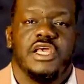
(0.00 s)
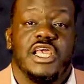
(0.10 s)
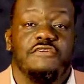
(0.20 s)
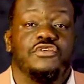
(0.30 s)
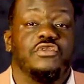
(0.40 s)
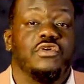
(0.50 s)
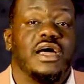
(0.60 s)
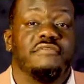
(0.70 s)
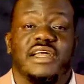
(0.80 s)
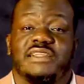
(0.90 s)
If you don't
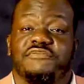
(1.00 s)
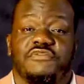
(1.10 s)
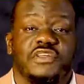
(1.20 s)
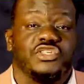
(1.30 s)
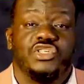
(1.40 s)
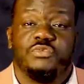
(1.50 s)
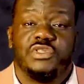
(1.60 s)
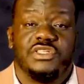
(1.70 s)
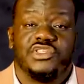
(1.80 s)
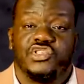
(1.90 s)
have that fellowship
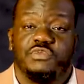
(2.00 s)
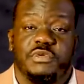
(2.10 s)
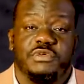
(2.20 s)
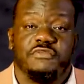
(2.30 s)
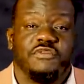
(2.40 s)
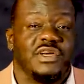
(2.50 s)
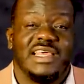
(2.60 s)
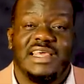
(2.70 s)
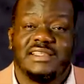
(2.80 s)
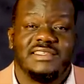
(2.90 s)
with the Spirit,
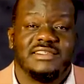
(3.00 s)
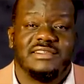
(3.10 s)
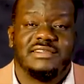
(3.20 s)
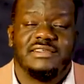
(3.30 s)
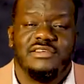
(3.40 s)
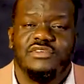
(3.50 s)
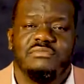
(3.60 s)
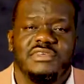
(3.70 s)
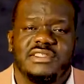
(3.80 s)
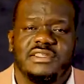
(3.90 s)
forget it. You're
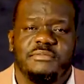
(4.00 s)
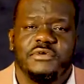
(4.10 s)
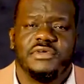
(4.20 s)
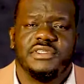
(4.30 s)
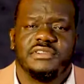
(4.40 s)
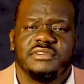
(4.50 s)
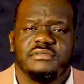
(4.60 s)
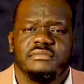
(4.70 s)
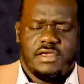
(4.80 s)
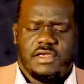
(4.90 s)
missing the point.
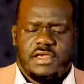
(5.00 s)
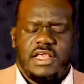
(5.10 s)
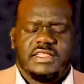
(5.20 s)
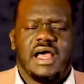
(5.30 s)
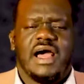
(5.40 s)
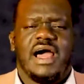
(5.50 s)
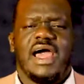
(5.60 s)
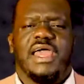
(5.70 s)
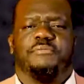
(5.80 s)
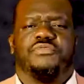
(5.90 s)
He's a
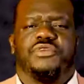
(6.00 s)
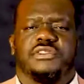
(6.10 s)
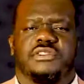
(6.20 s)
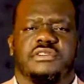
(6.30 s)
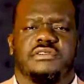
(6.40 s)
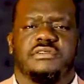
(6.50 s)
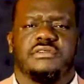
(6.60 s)
high priest.